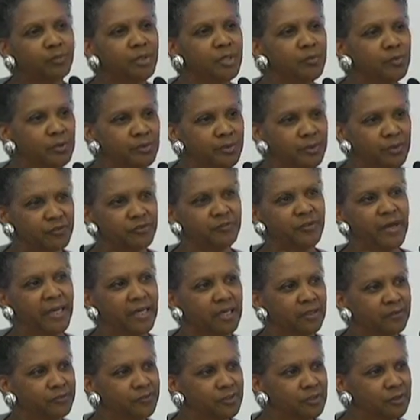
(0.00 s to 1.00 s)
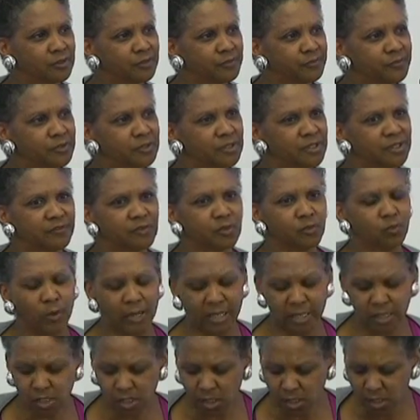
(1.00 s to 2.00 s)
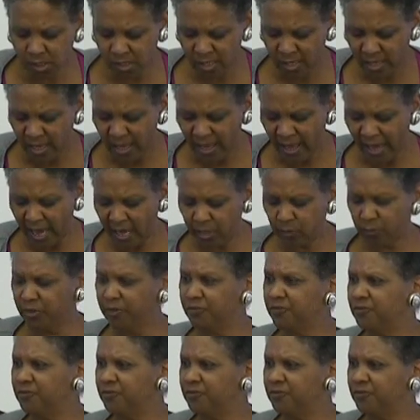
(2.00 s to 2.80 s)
people that are fighting for living wages? How do